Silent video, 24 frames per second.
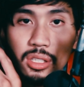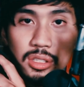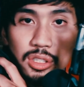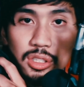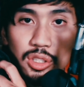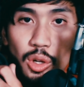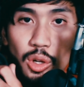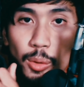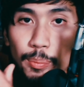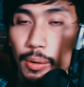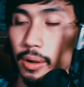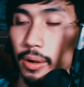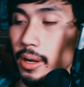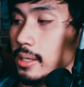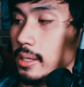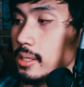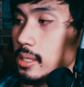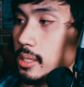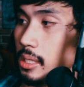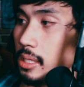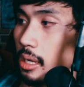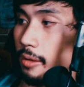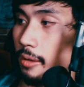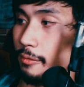super
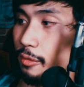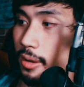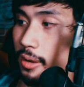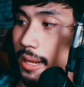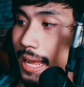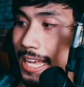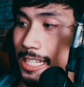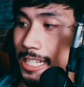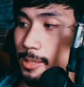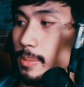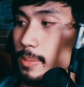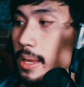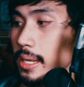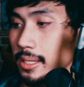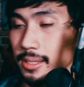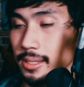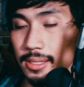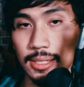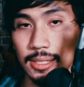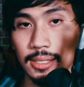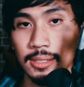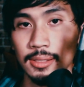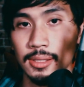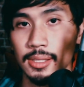necessary for gas
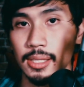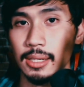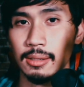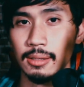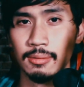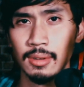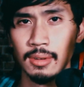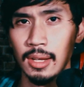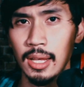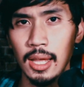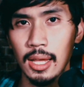magazines and